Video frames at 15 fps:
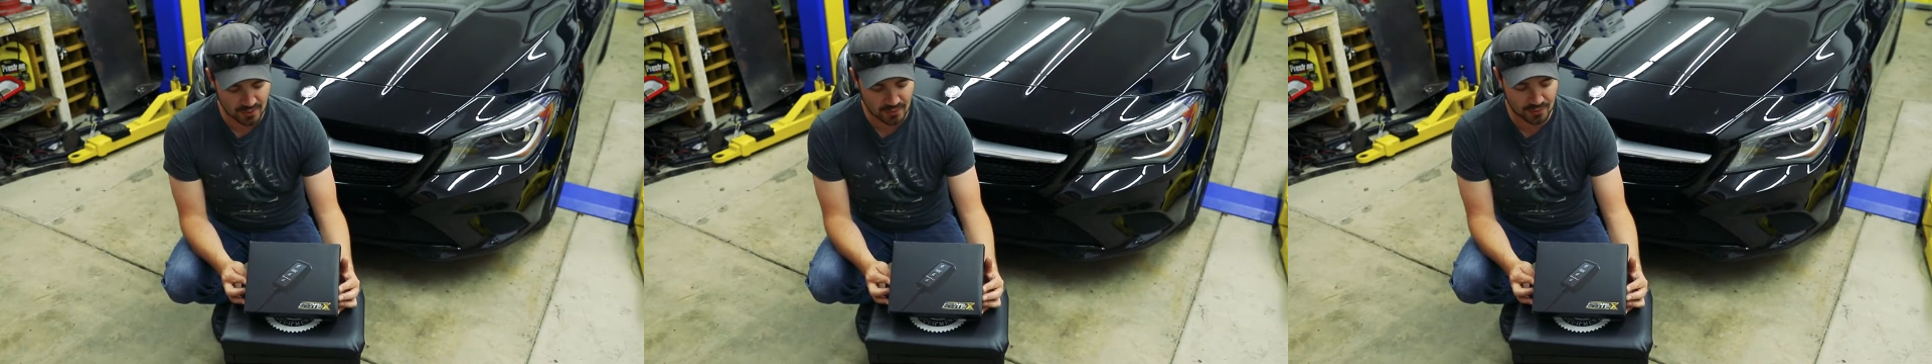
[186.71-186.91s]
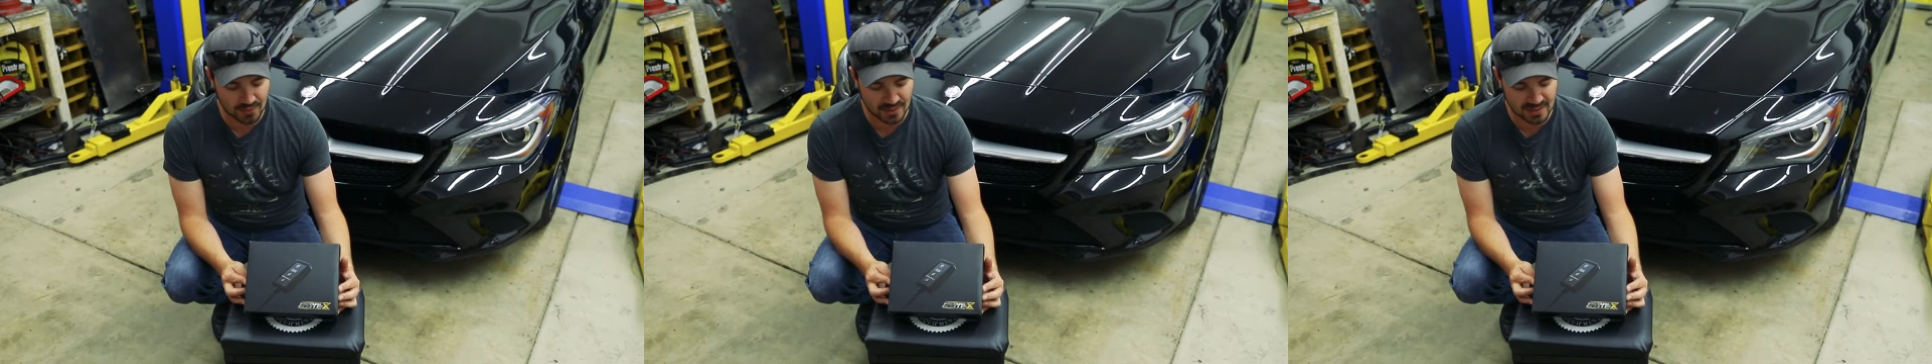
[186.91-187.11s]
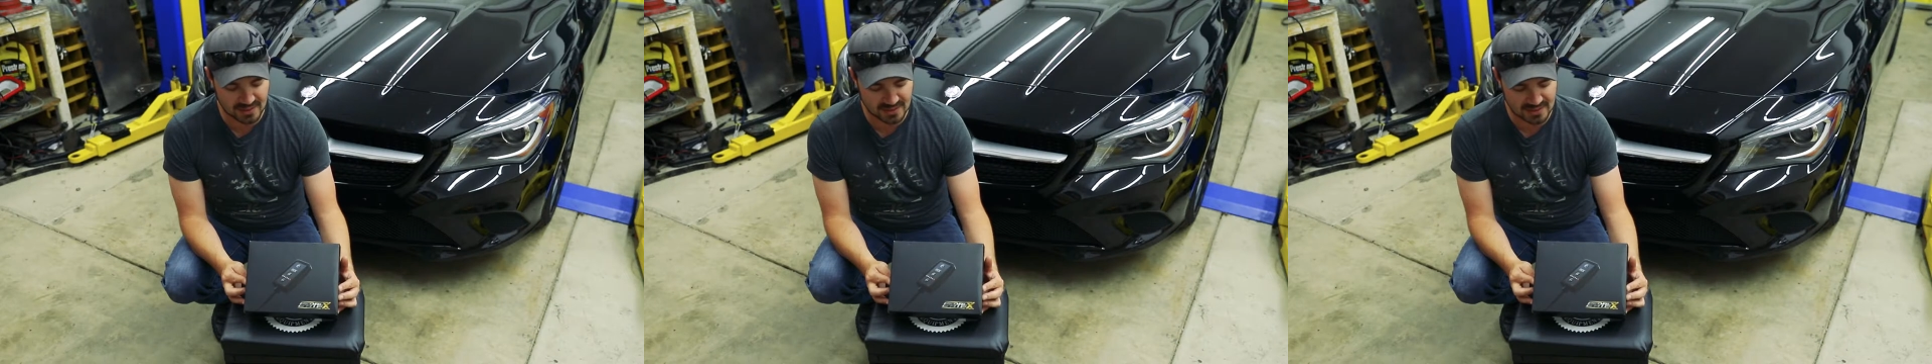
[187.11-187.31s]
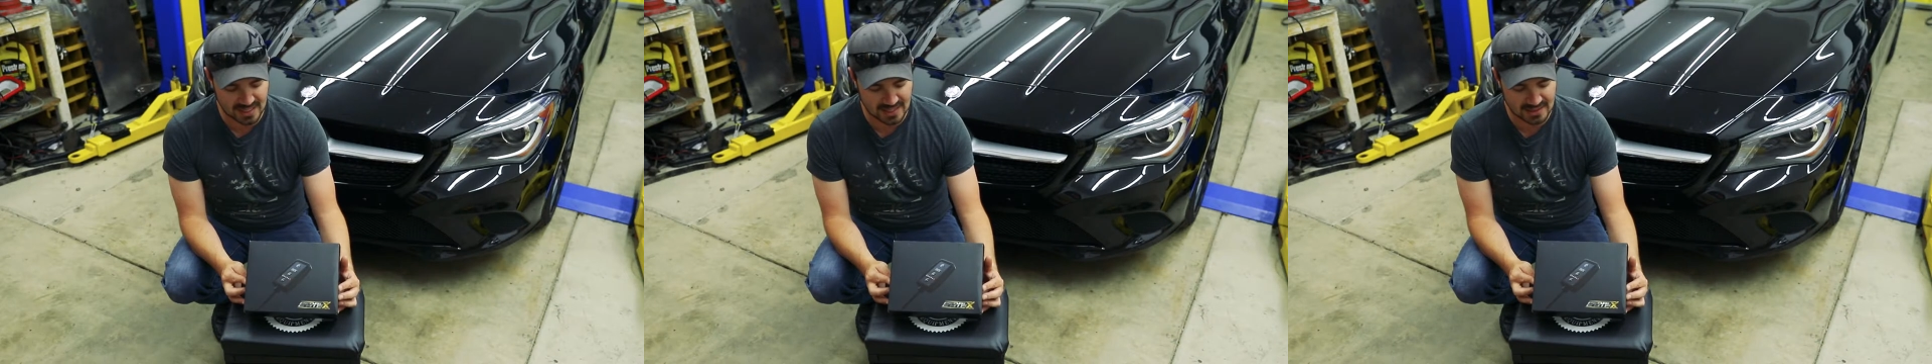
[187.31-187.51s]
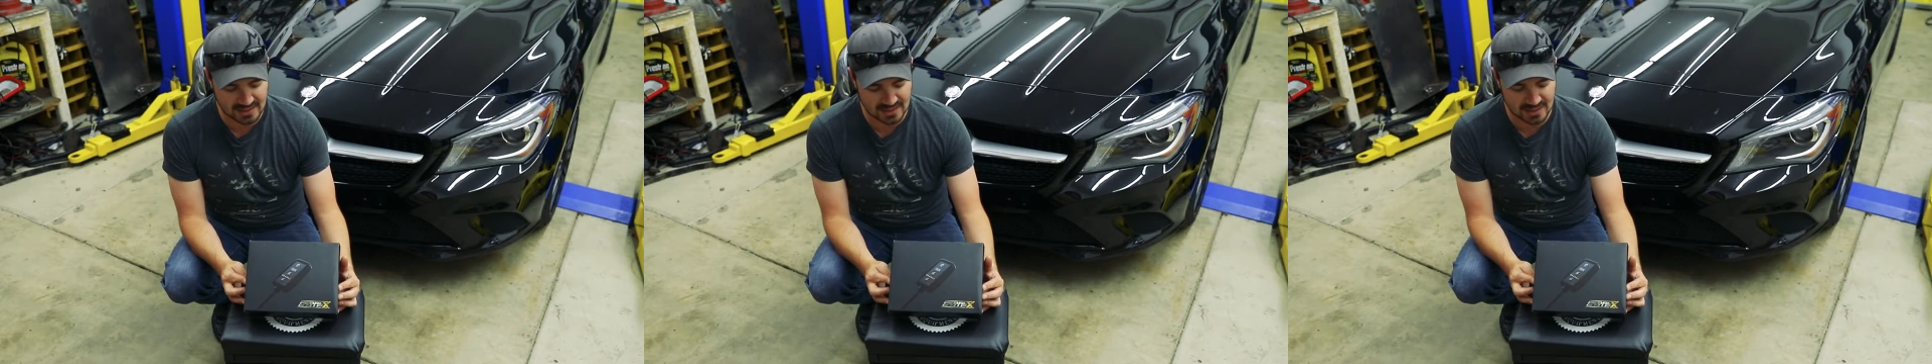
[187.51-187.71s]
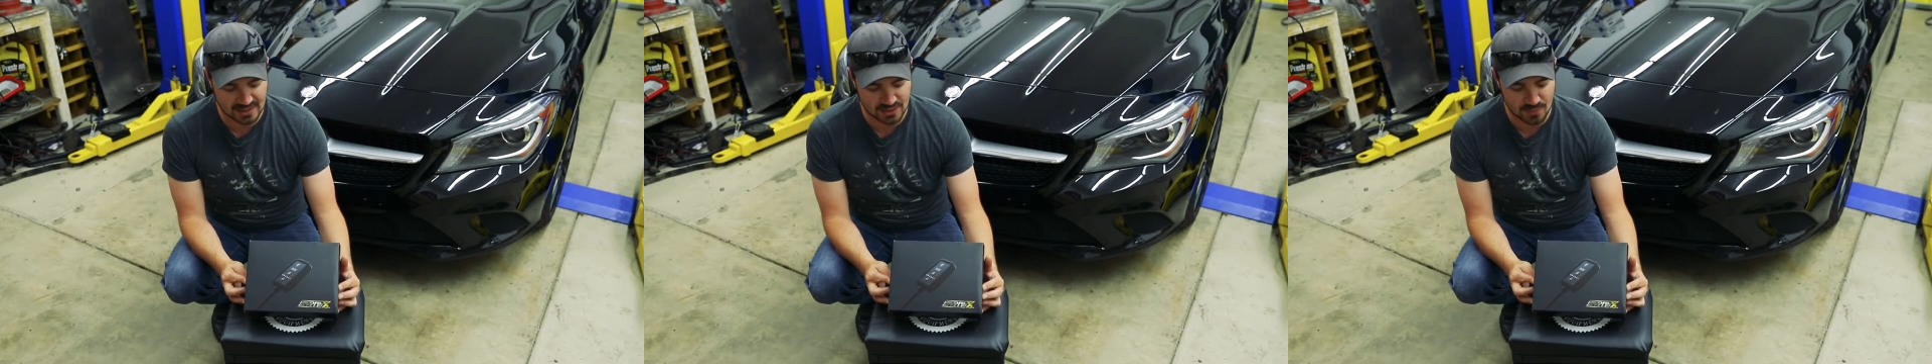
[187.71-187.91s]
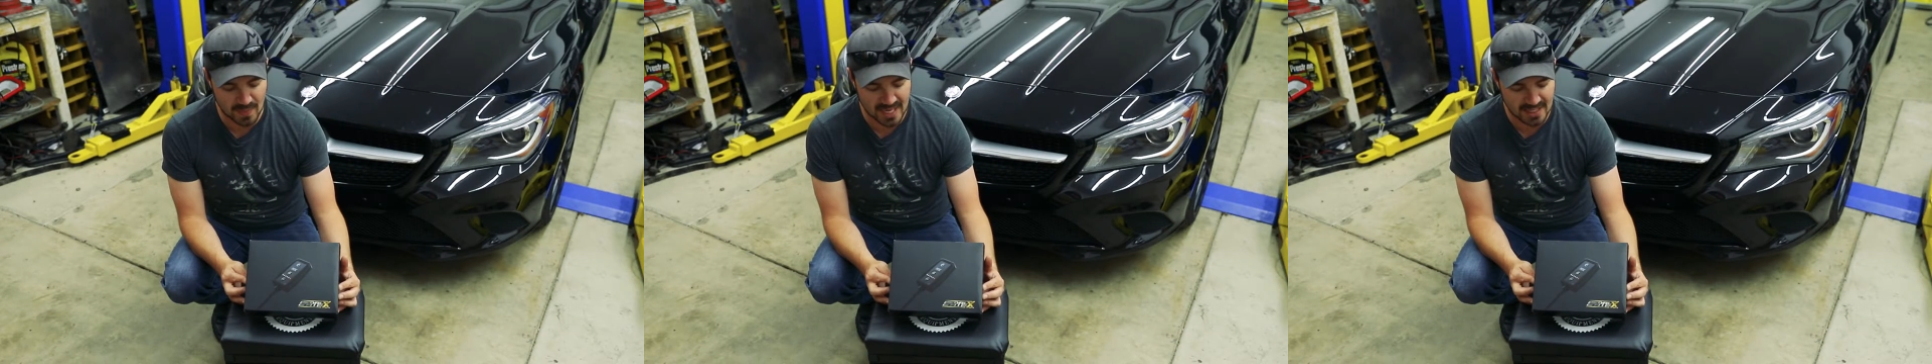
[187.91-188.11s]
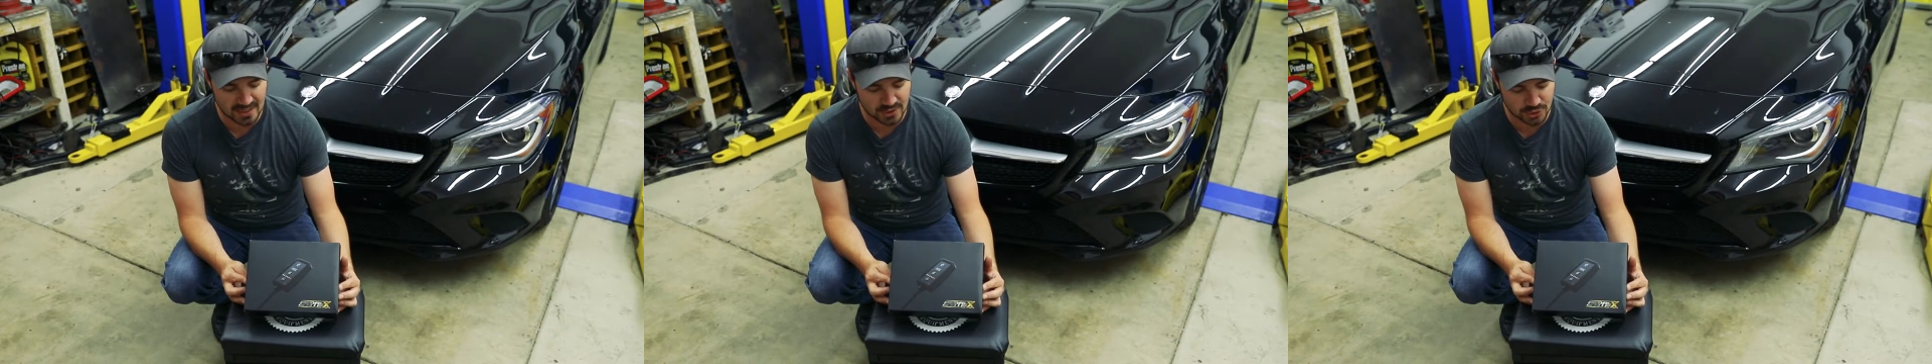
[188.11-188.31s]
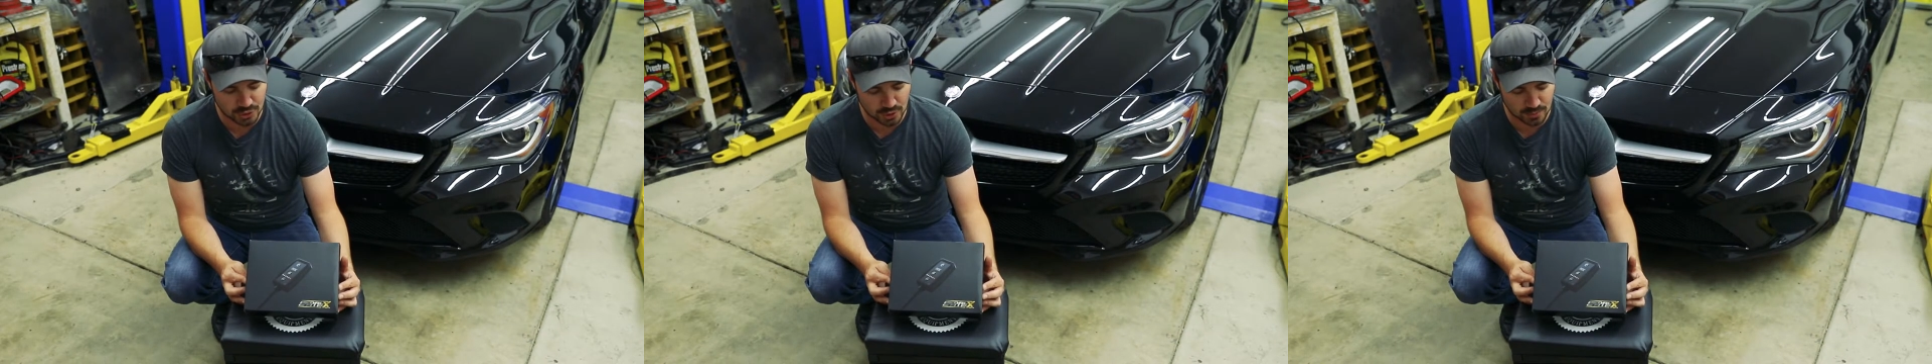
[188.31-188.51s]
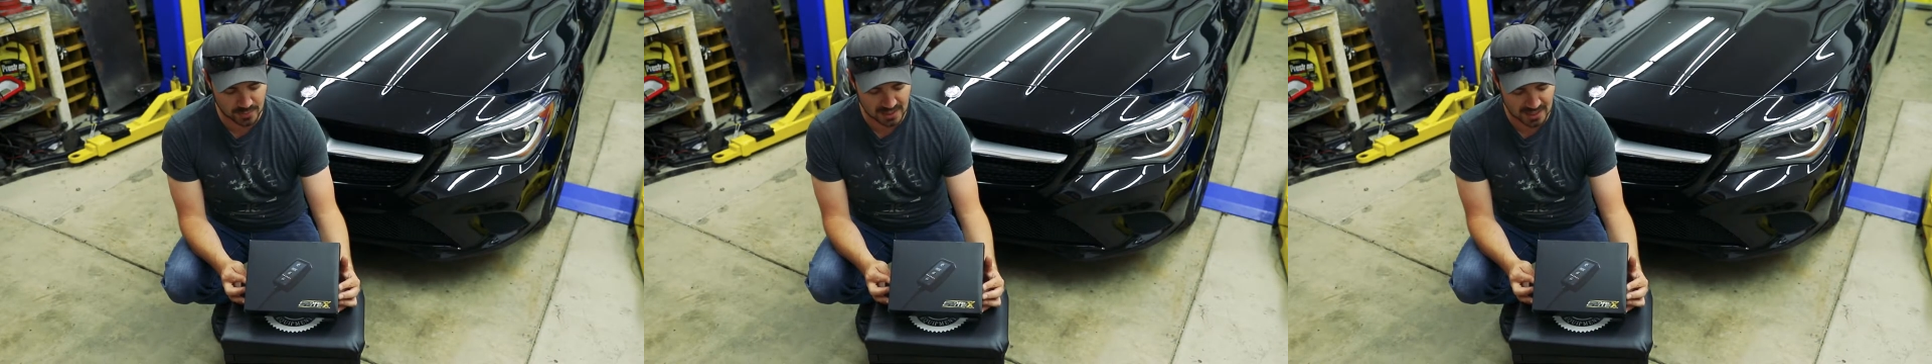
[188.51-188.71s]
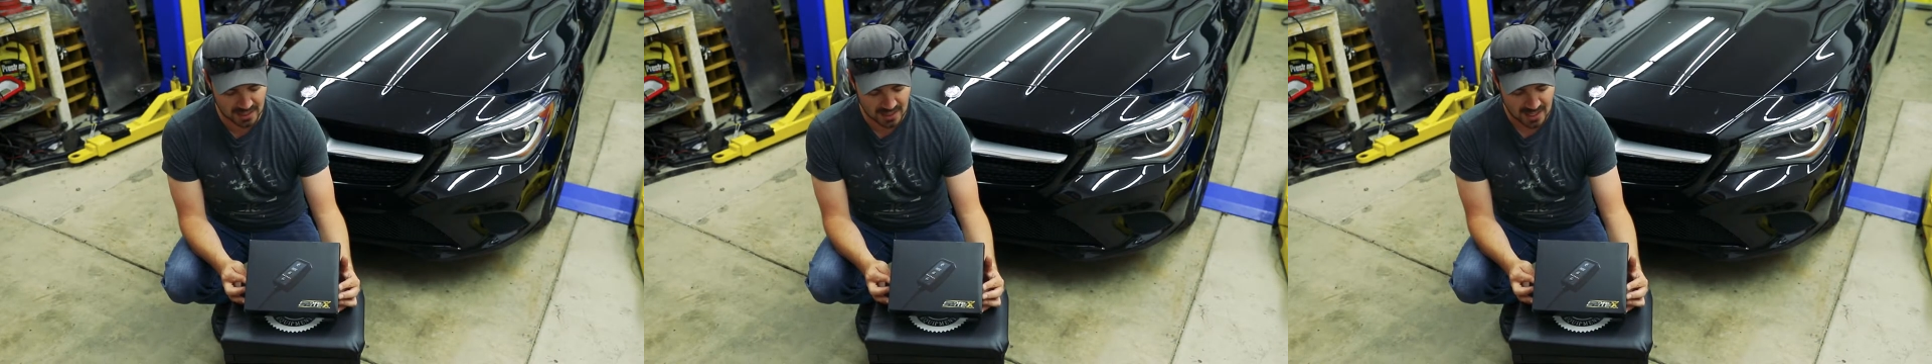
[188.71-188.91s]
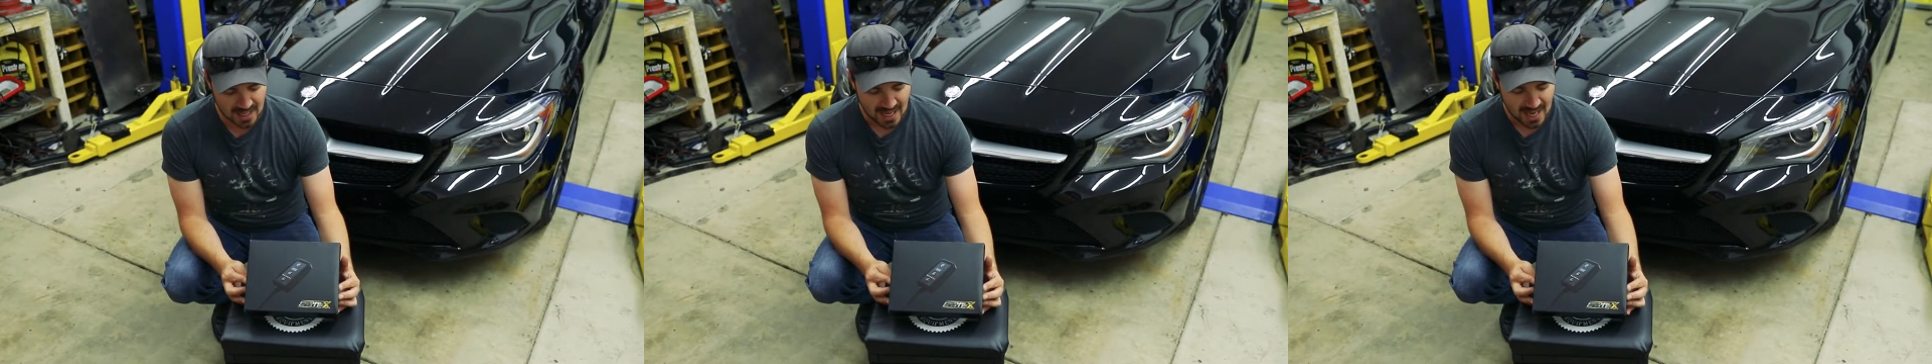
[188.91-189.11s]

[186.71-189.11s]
other than it states that it's made in Germany.